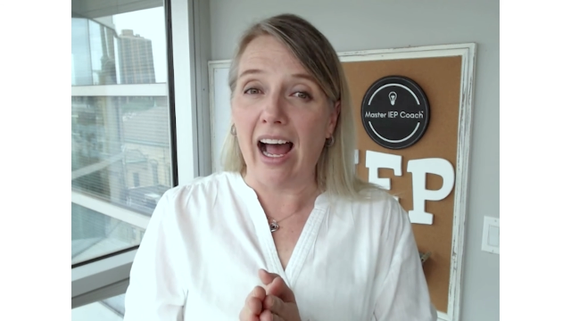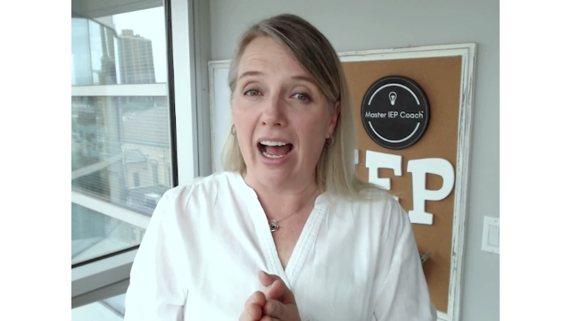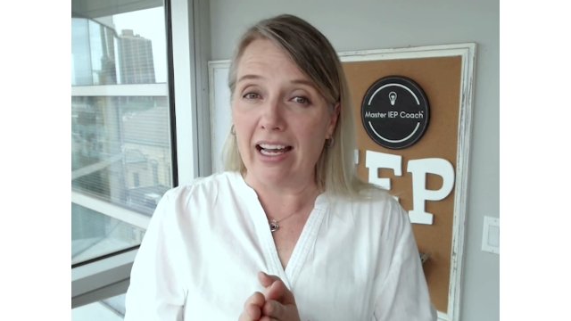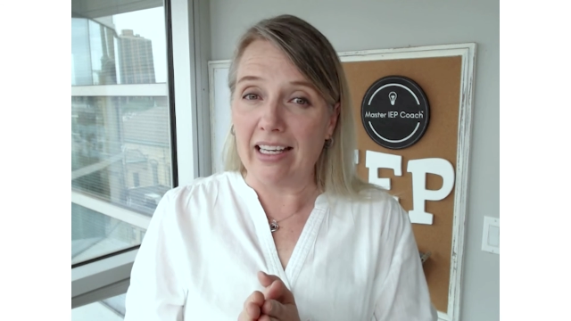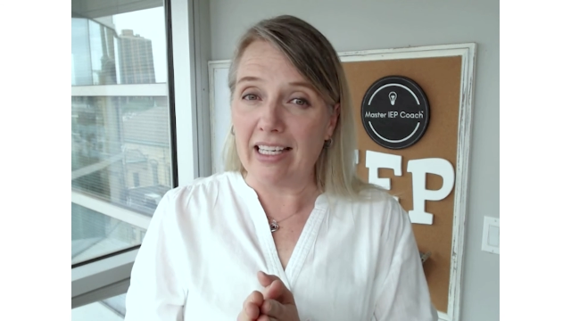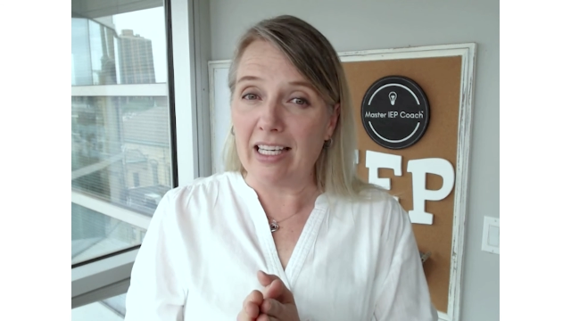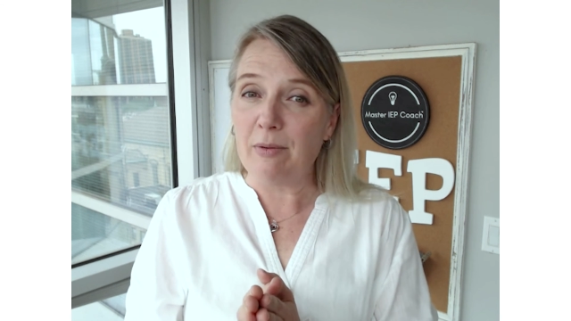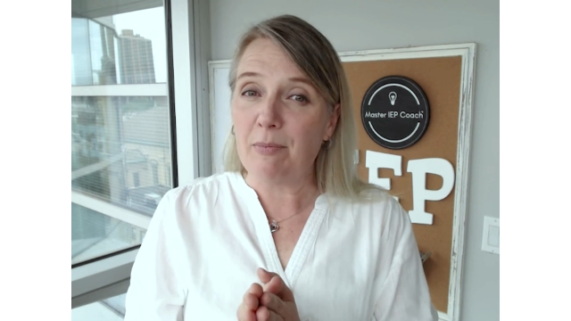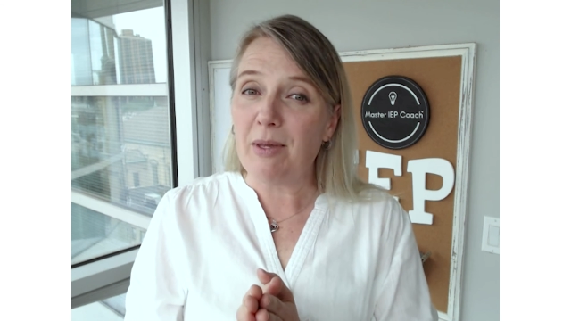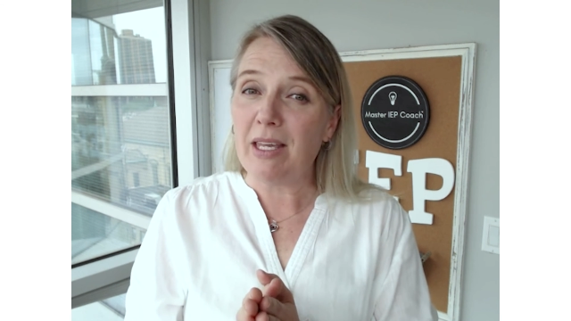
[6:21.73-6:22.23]

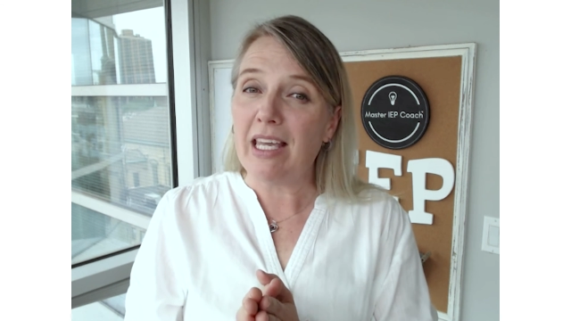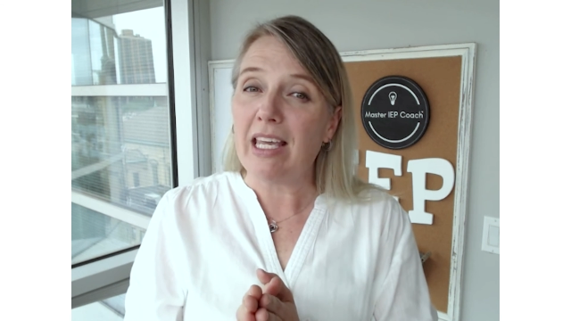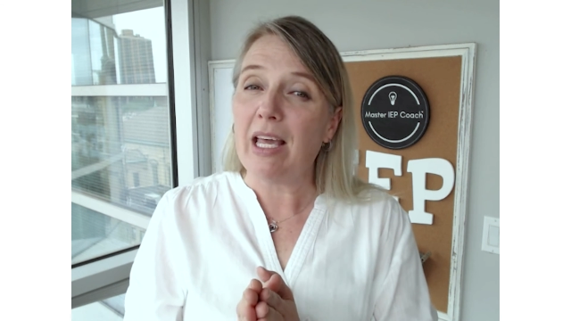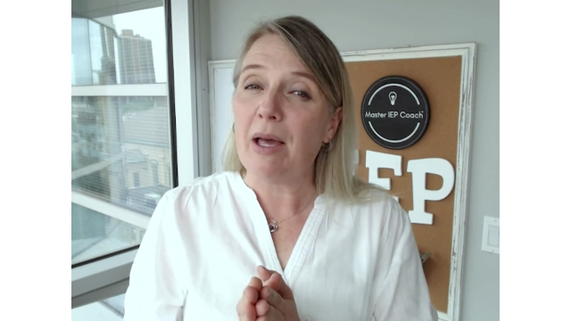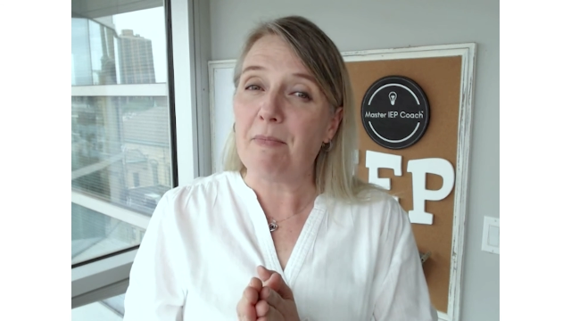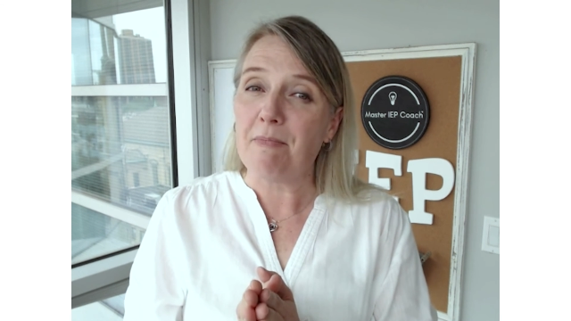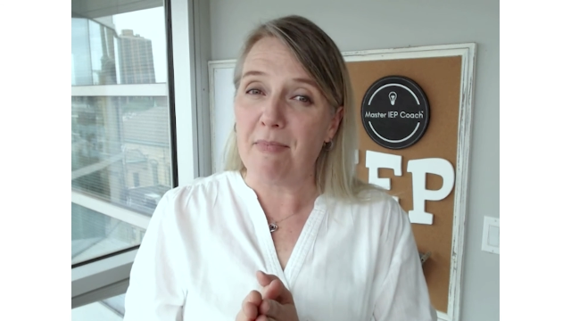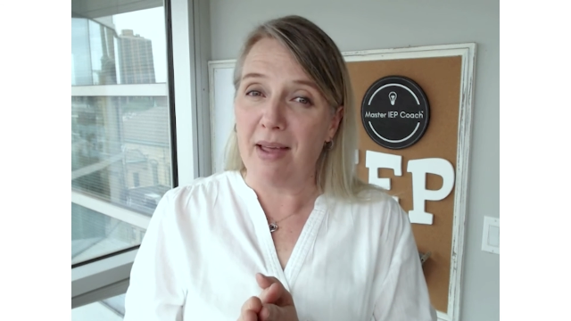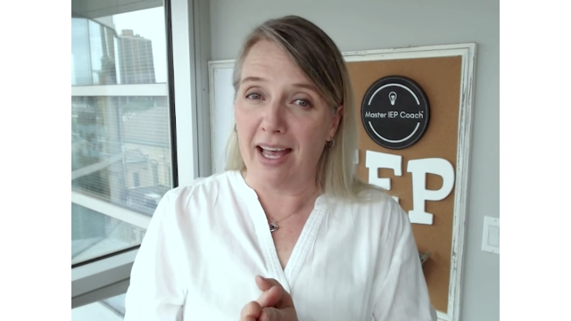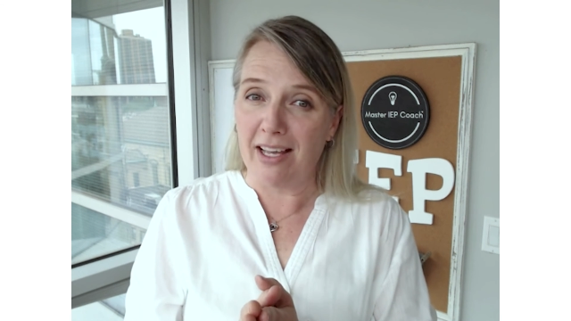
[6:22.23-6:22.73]

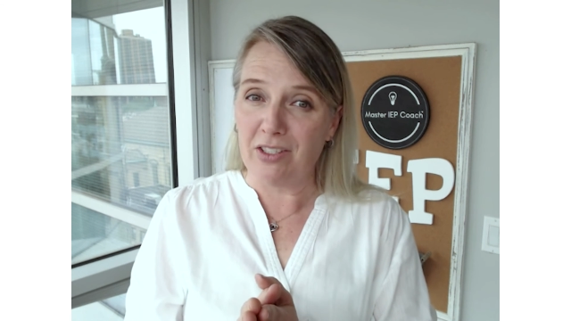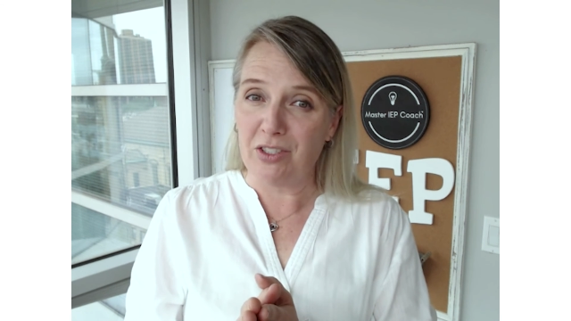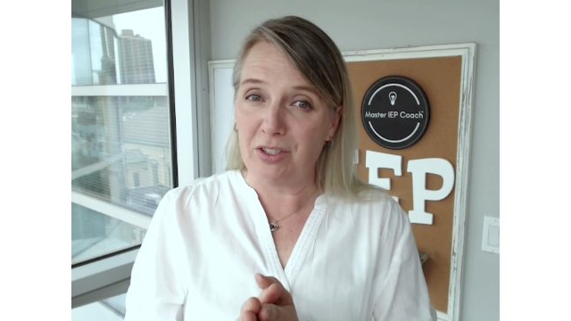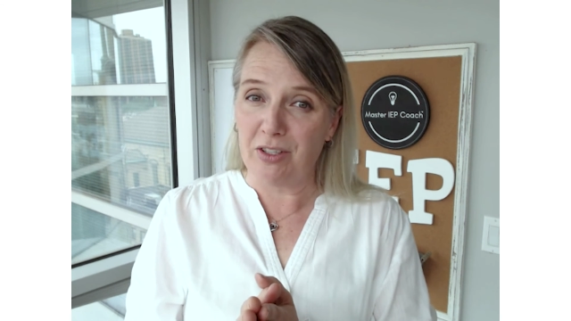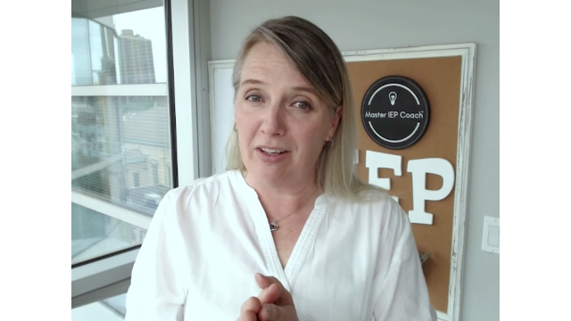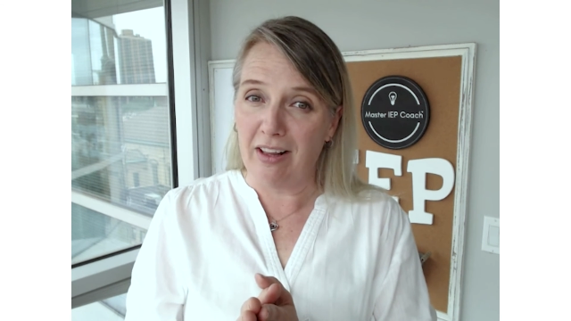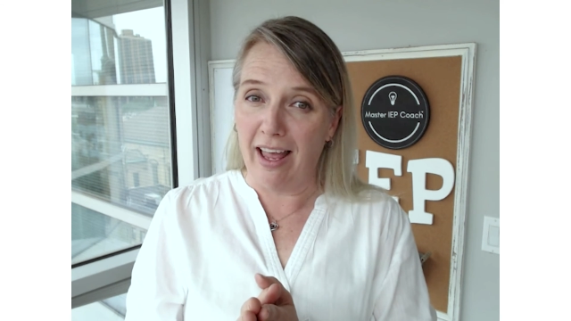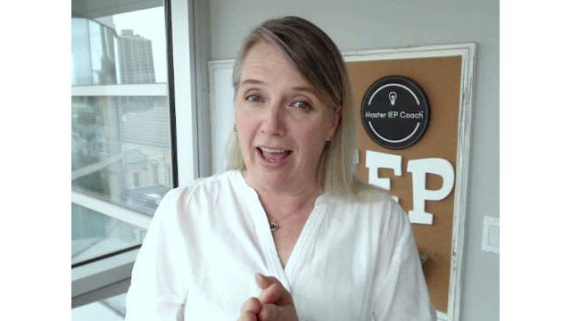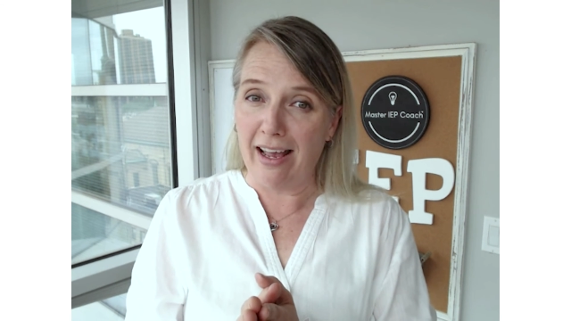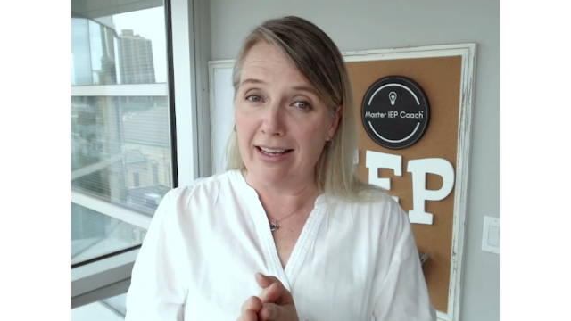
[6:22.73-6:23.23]

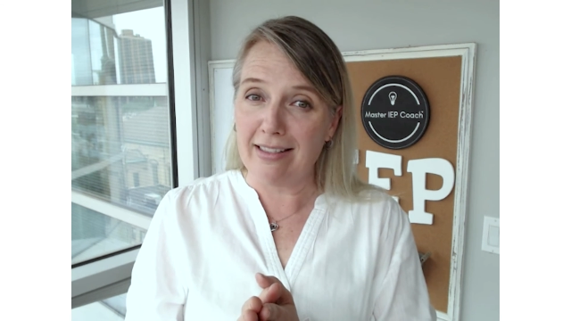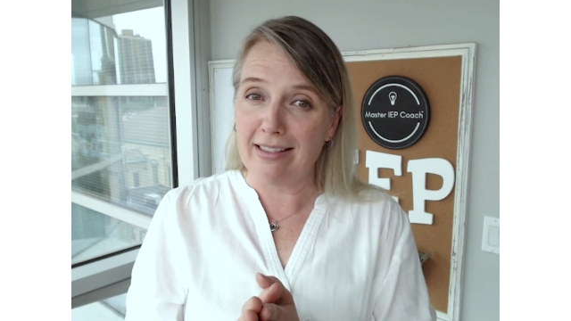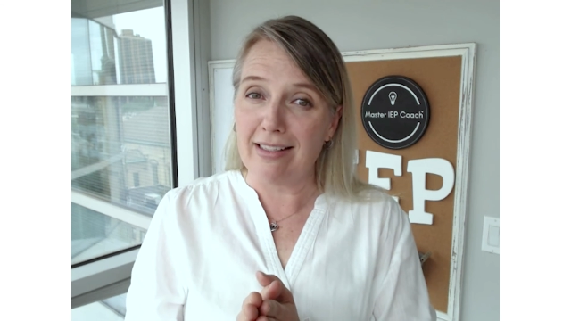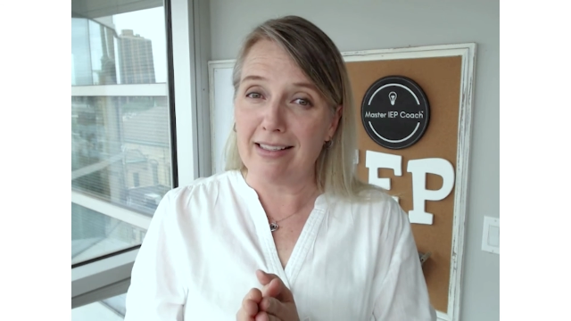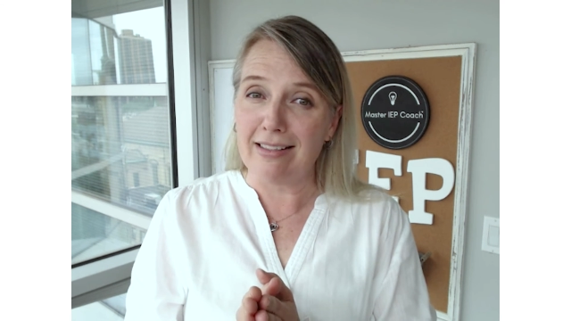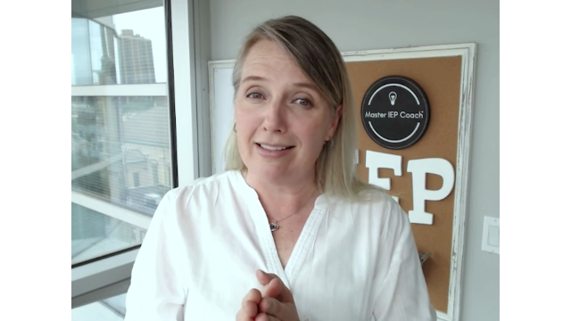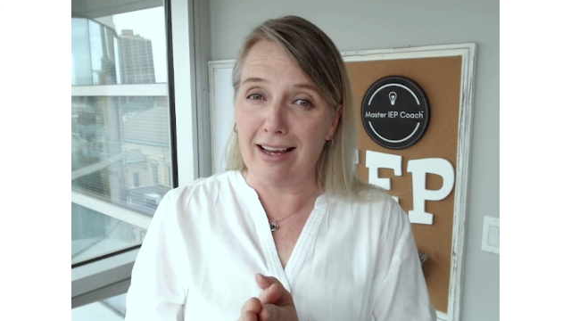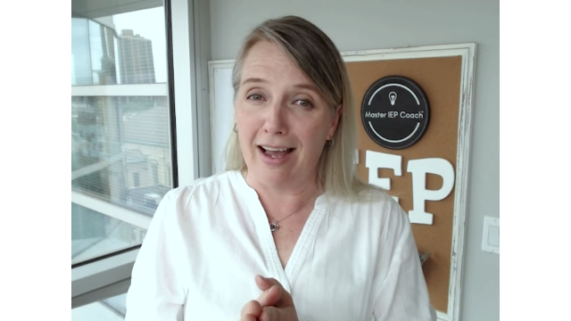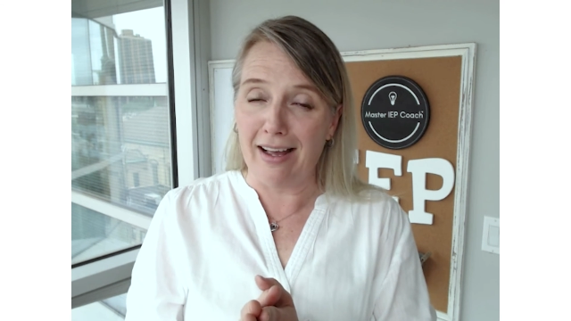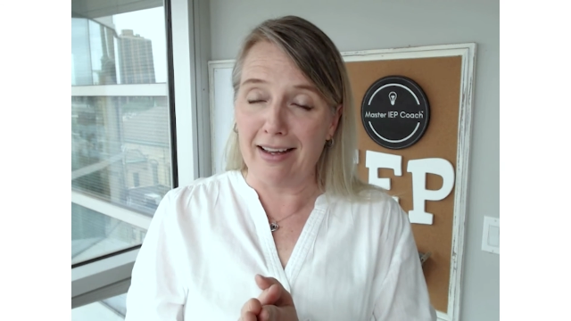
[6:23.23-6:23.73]

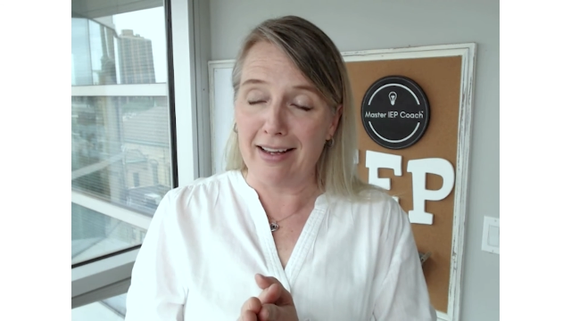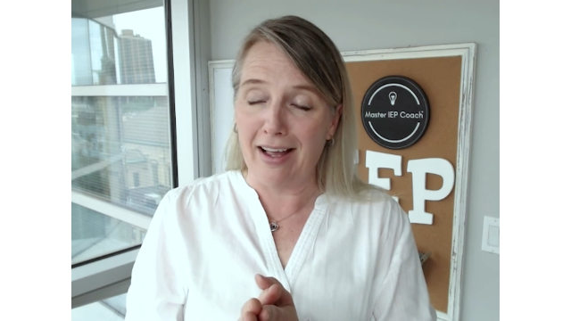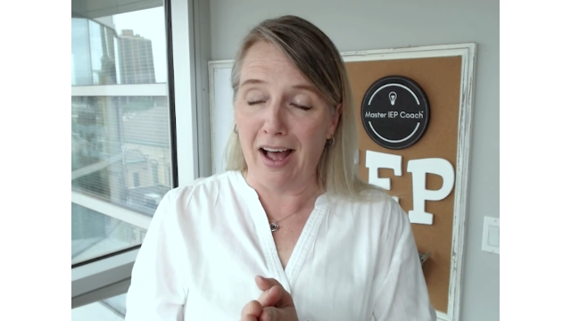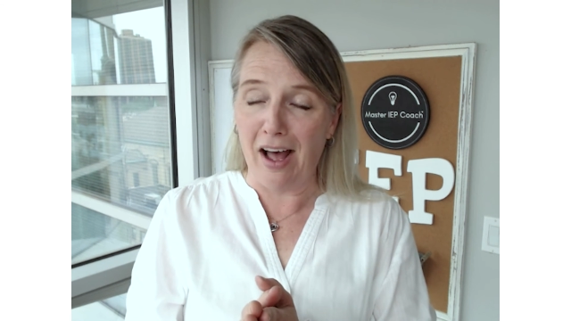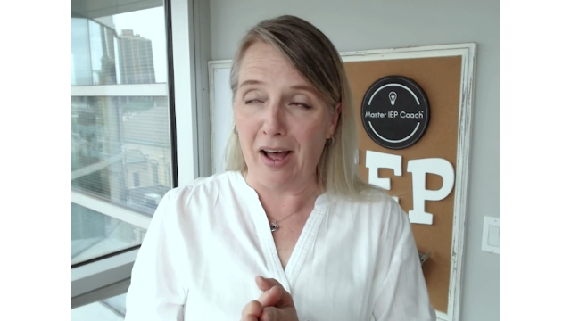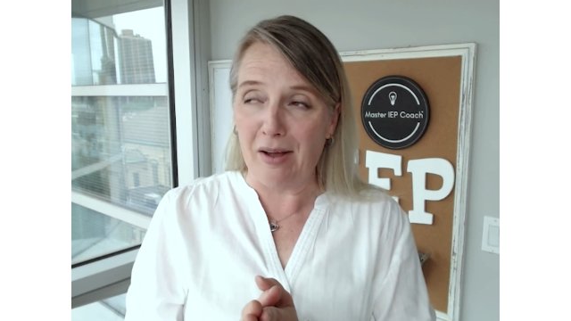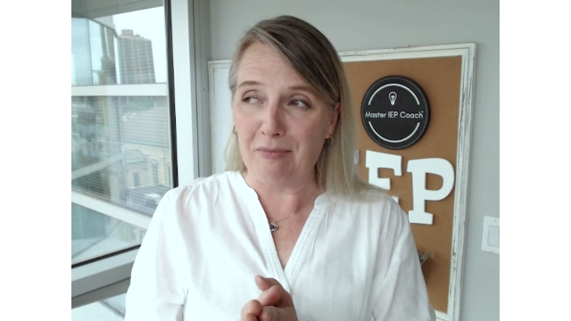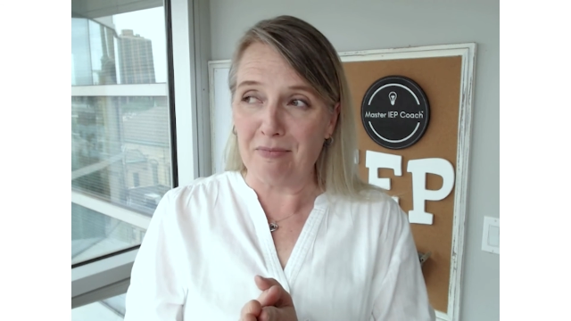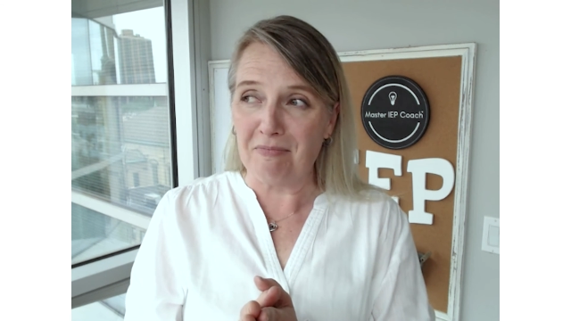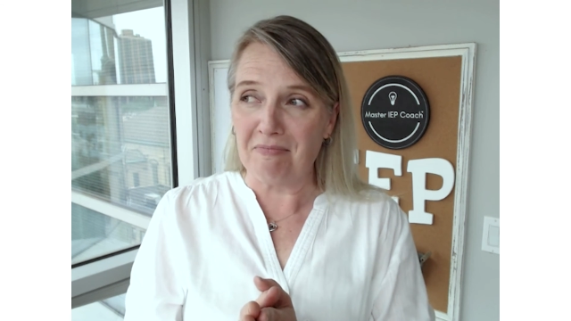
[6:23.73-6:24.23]

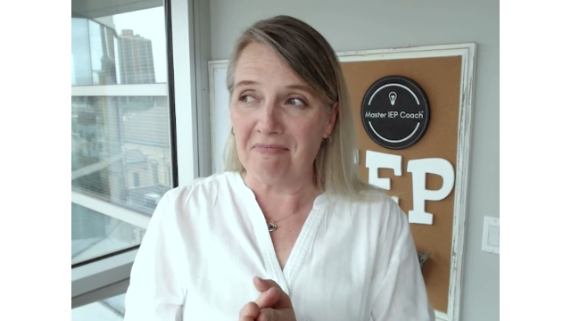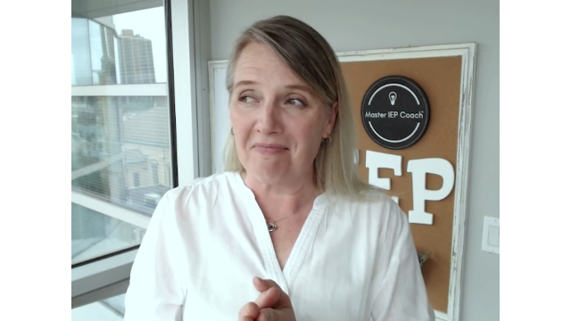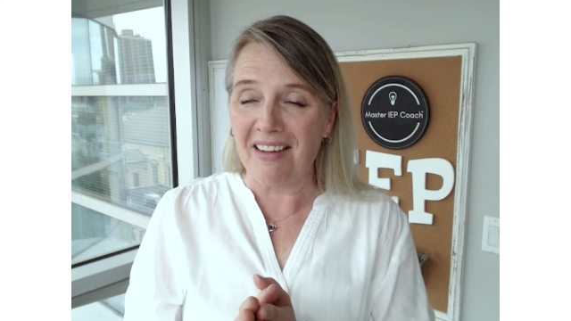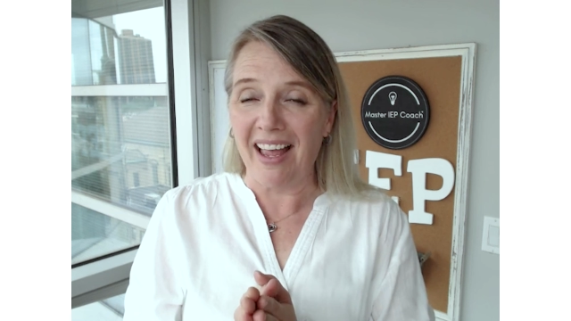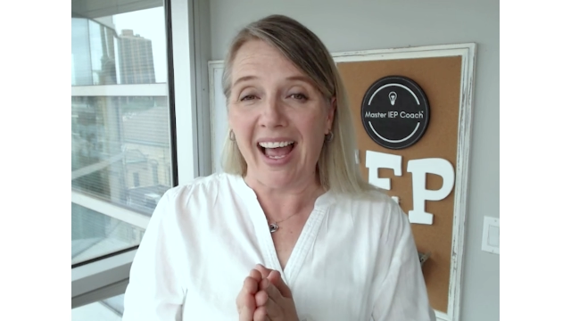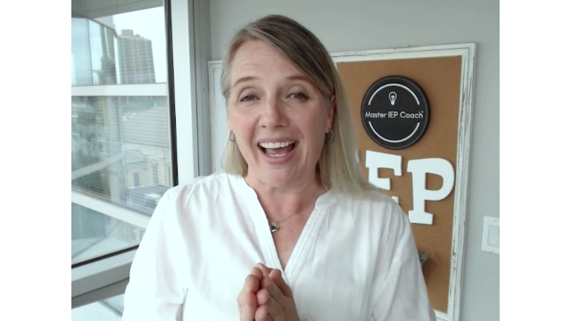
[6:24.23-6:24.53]
iepmasterclass.com.